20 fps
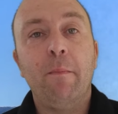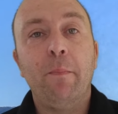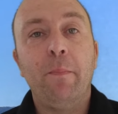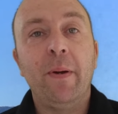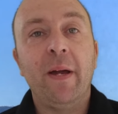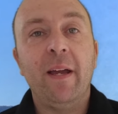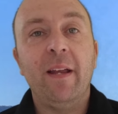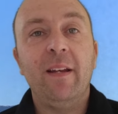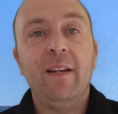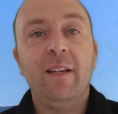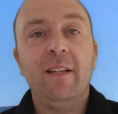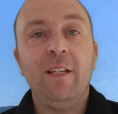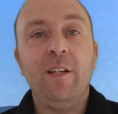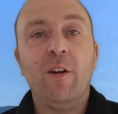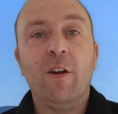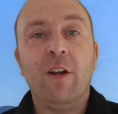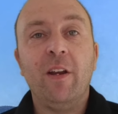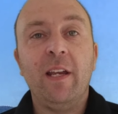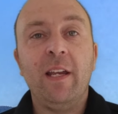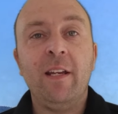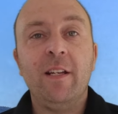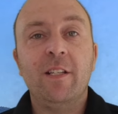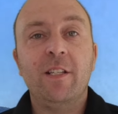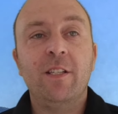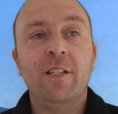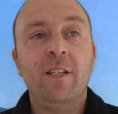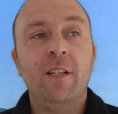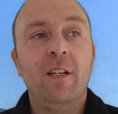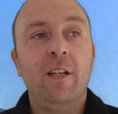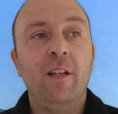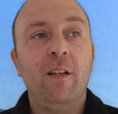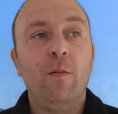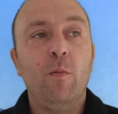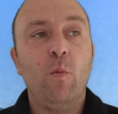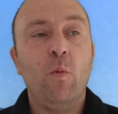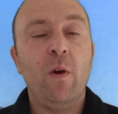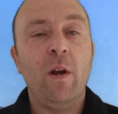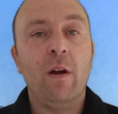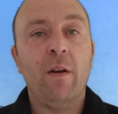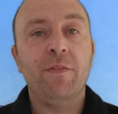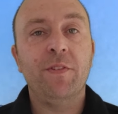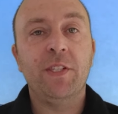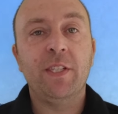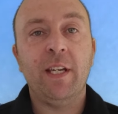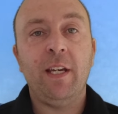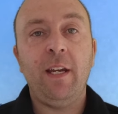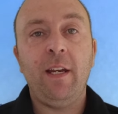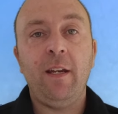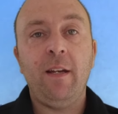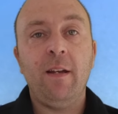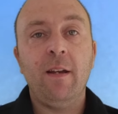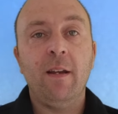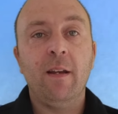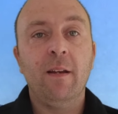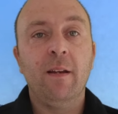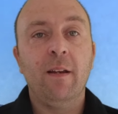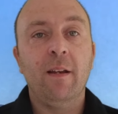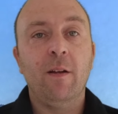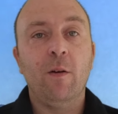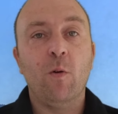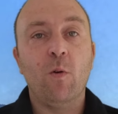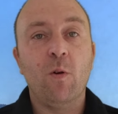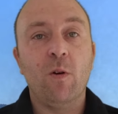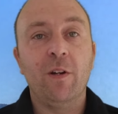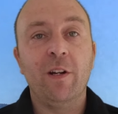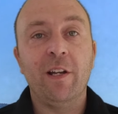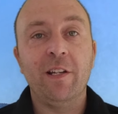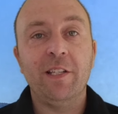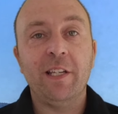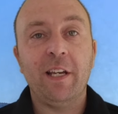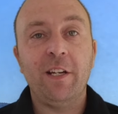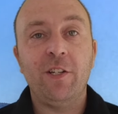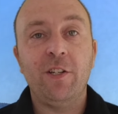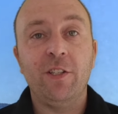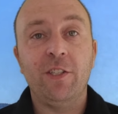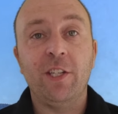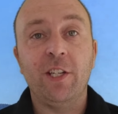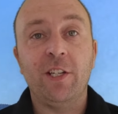but it's where I've seen organizations